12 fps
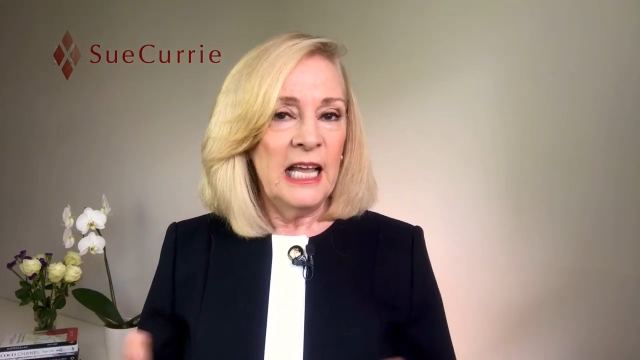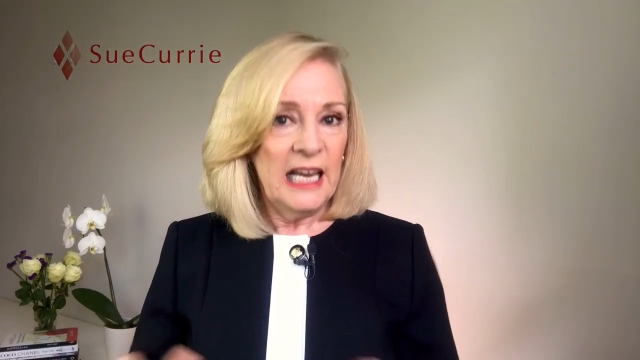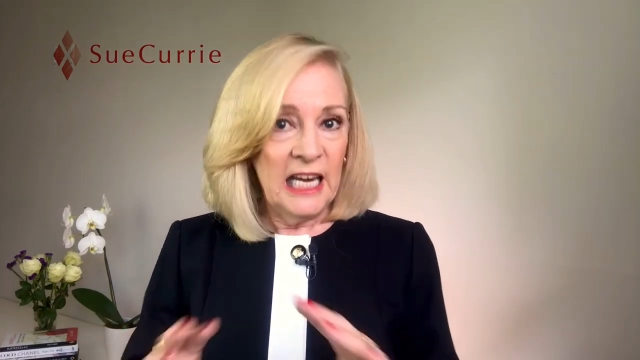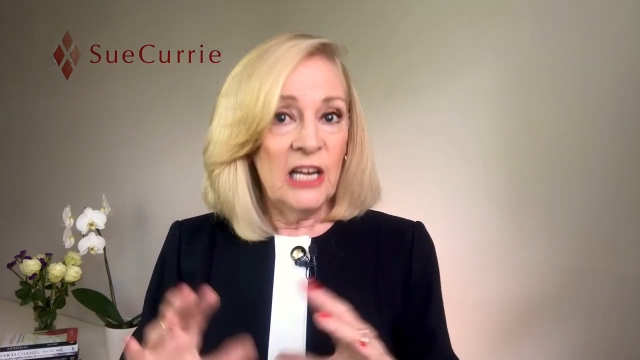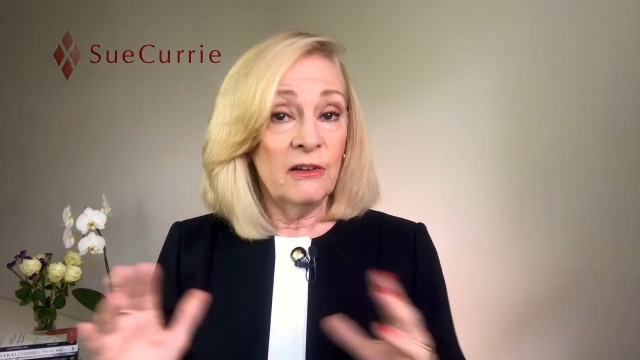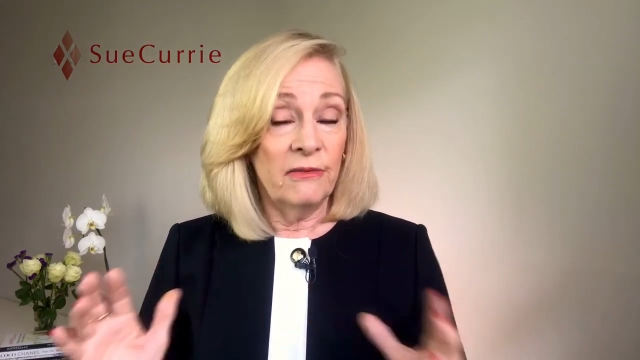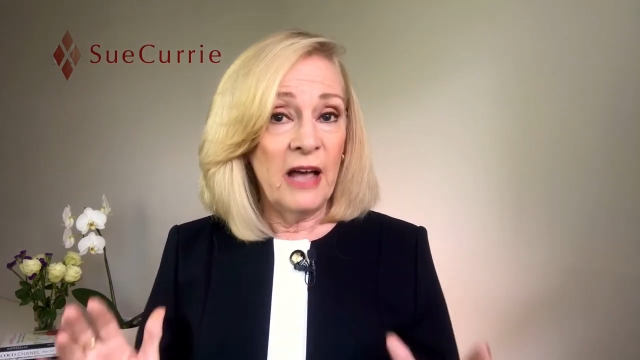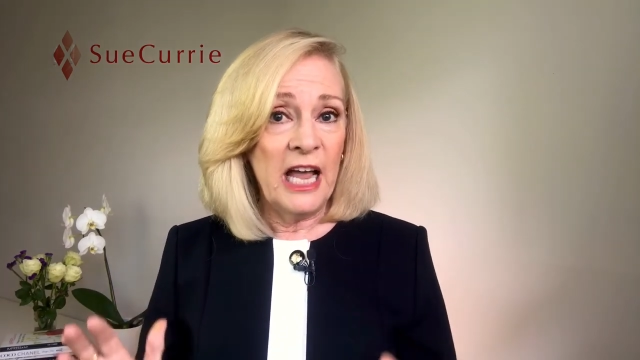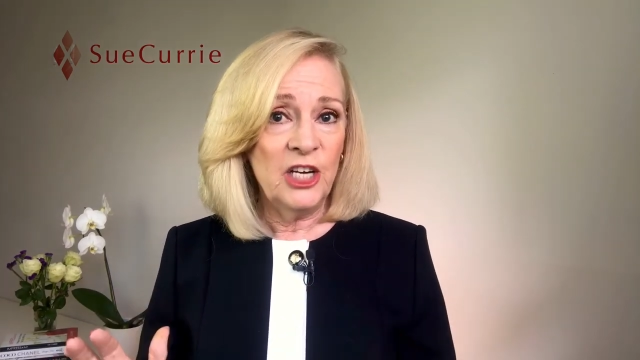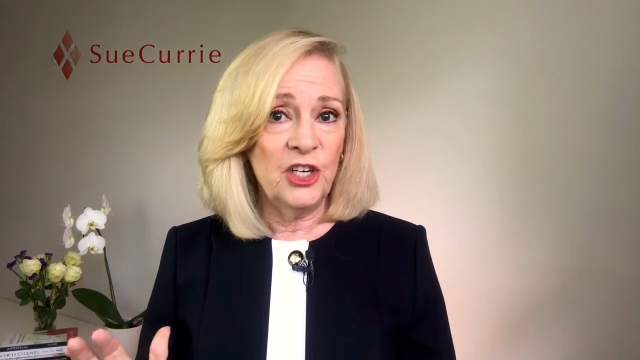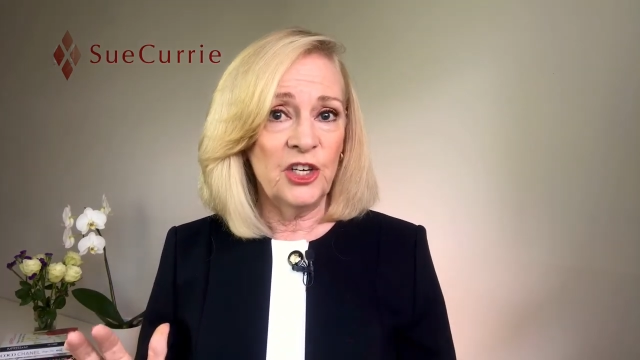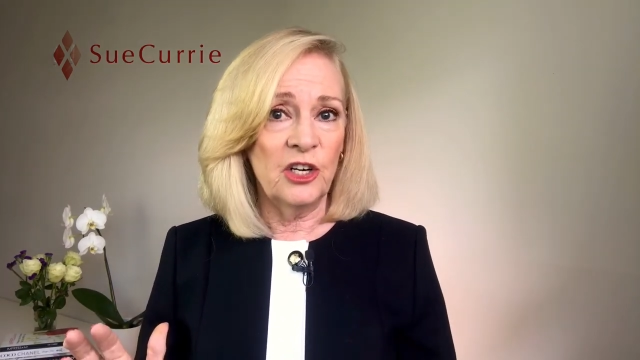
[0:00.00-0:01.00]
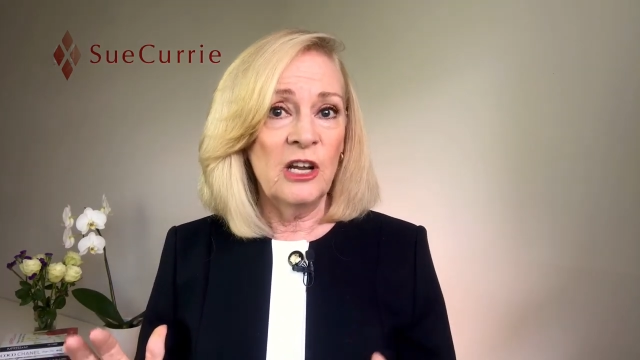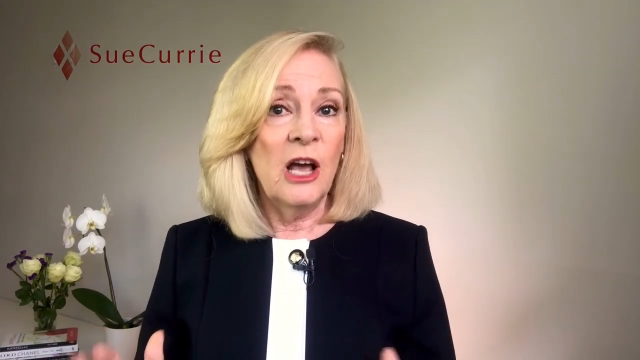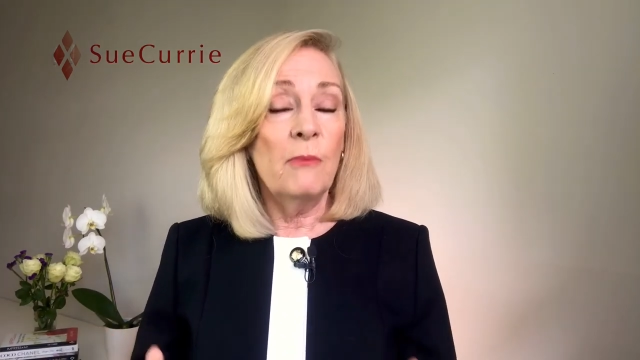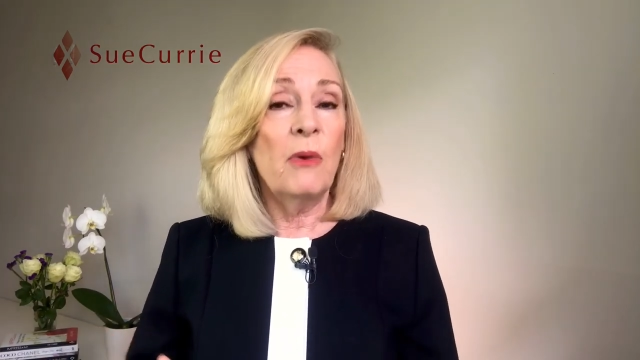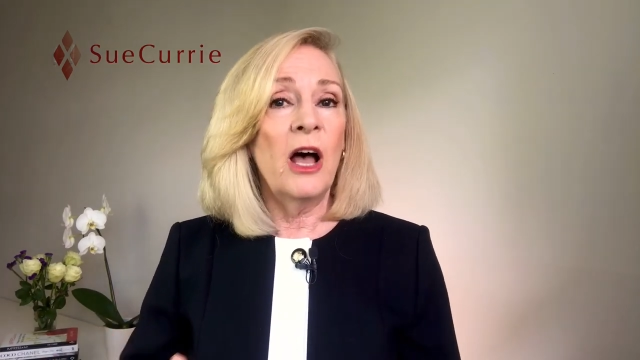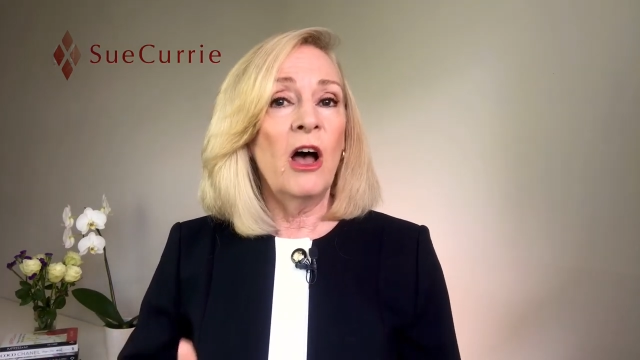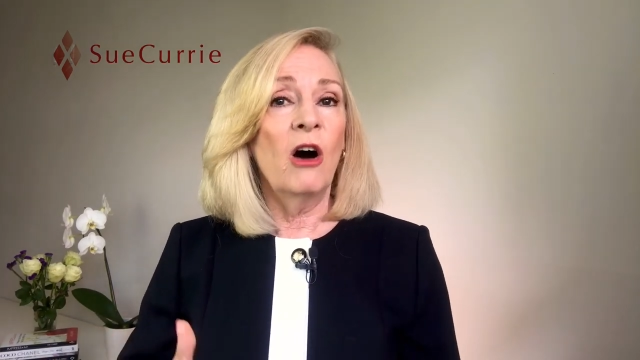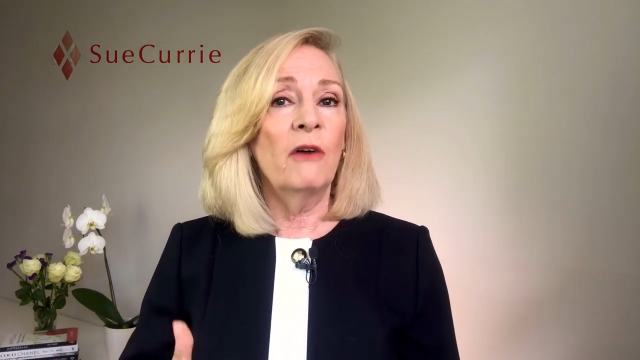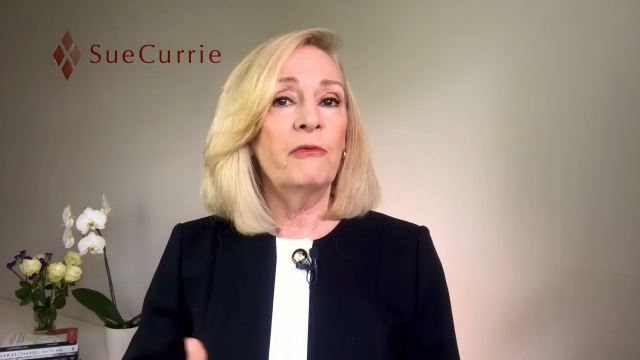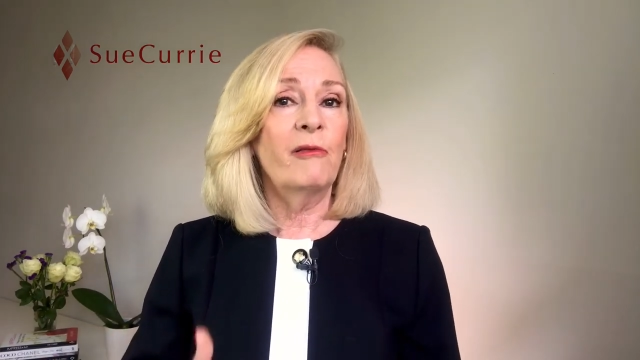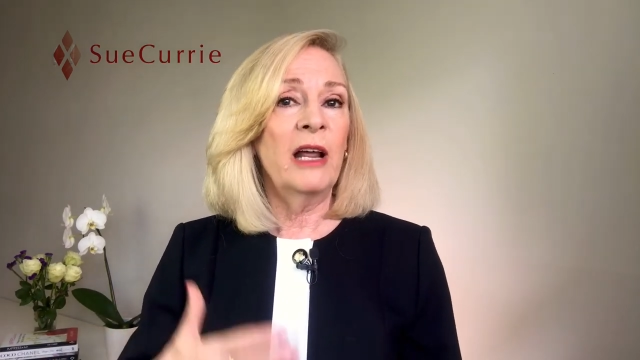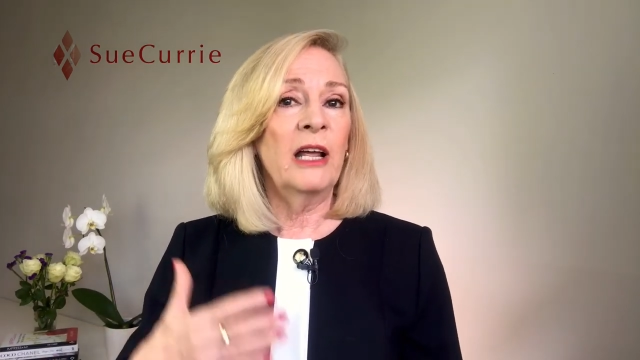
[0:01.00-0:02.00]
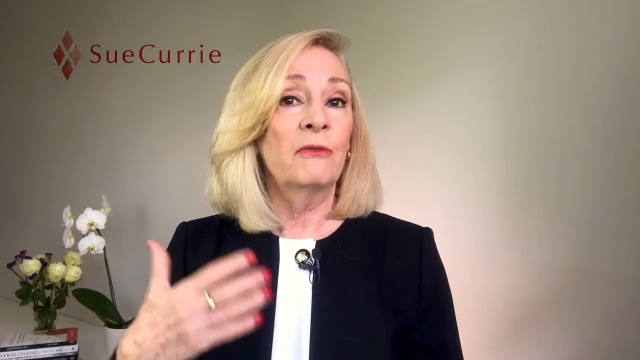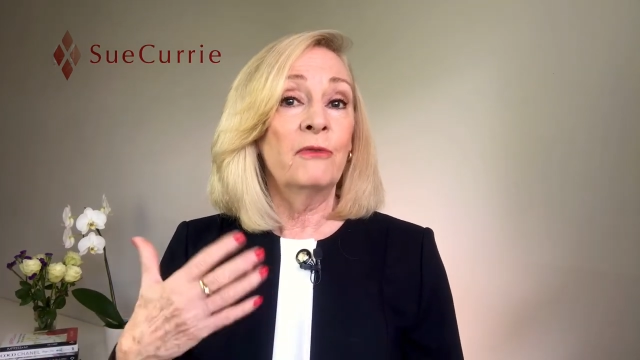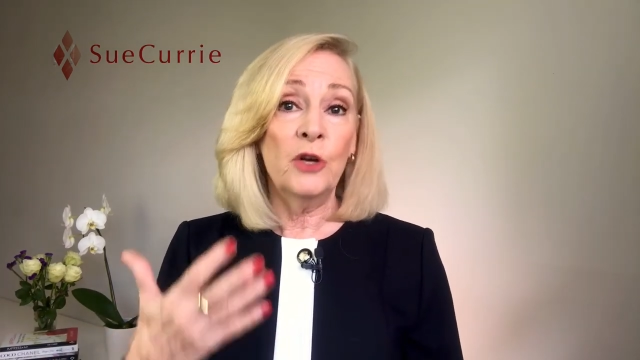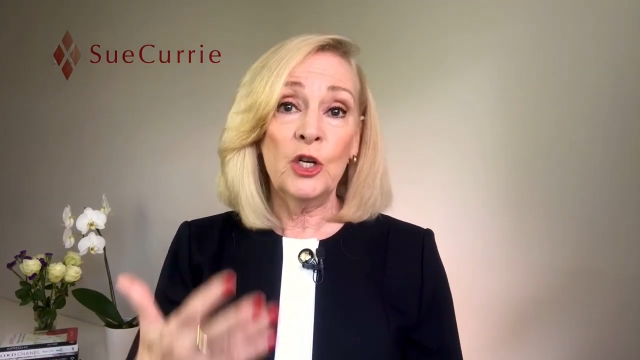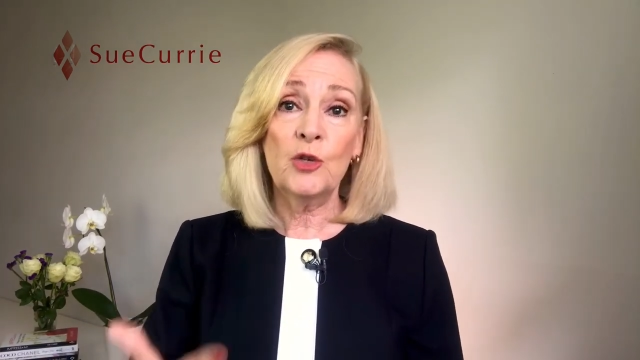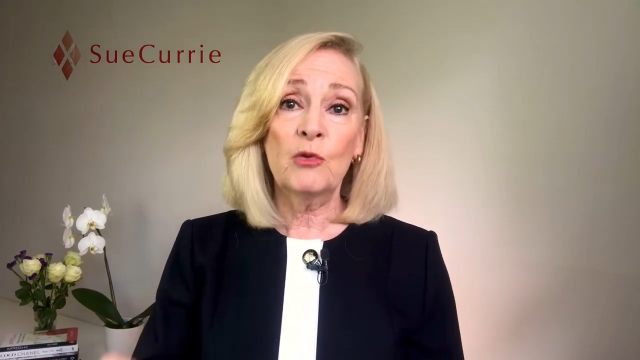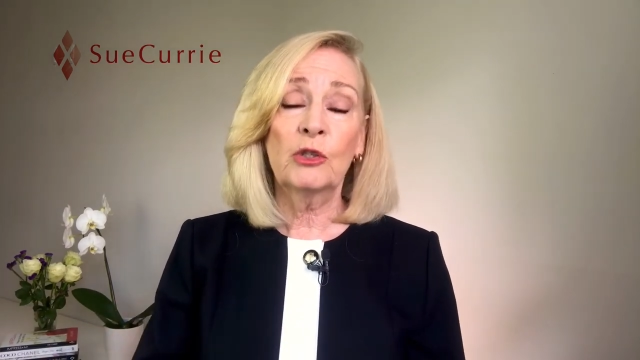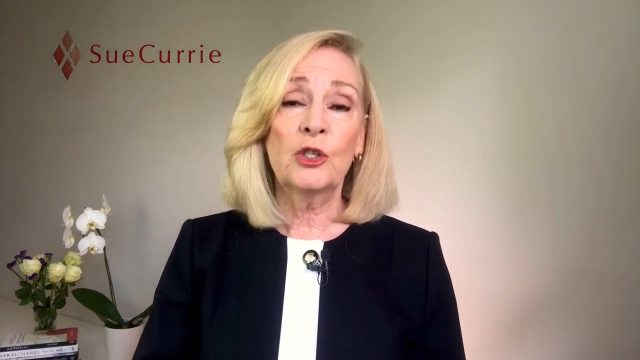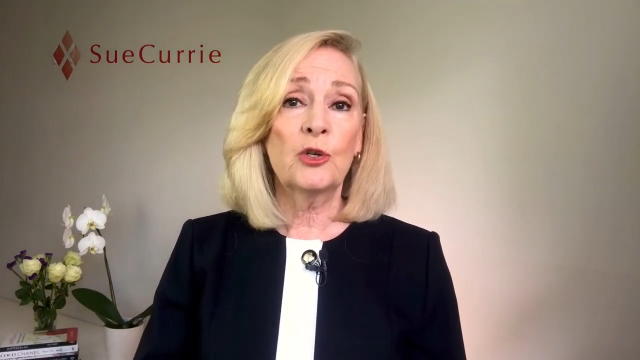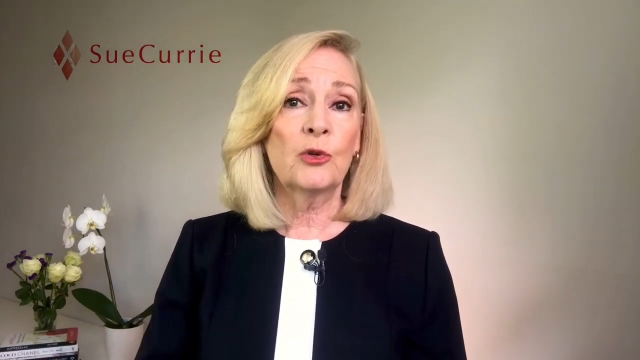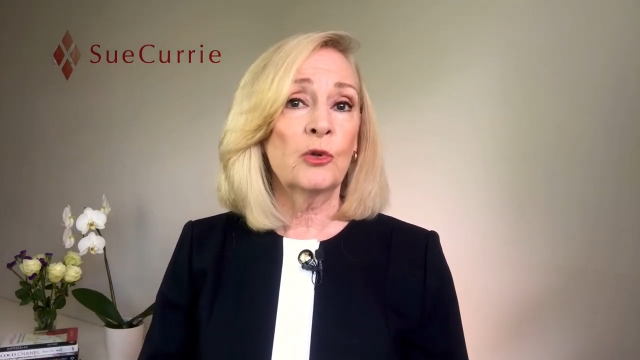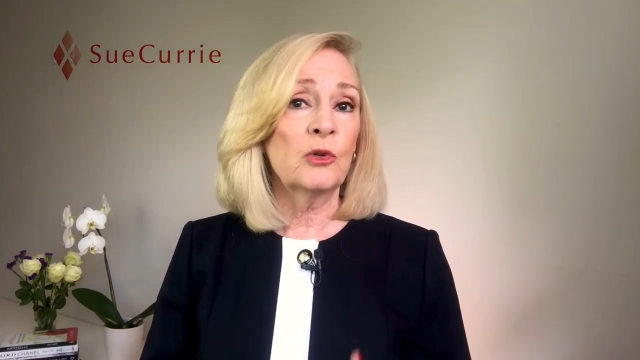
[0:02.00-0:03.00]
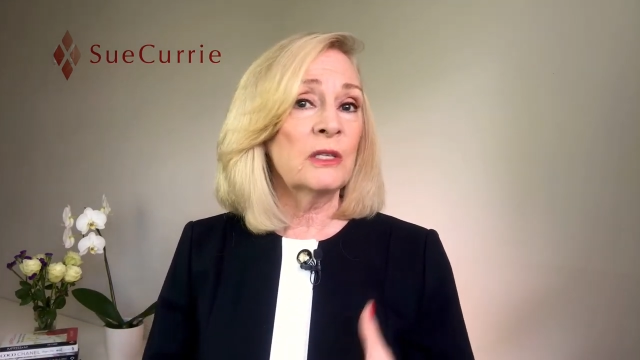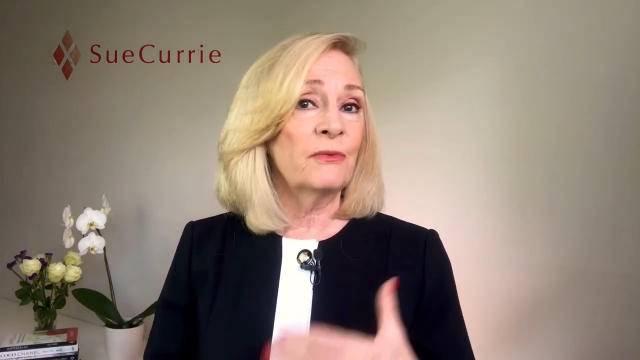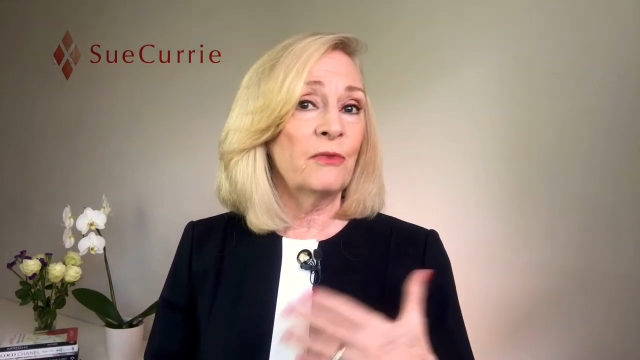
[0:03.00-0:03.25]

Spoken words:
innovation by offering virtual tools,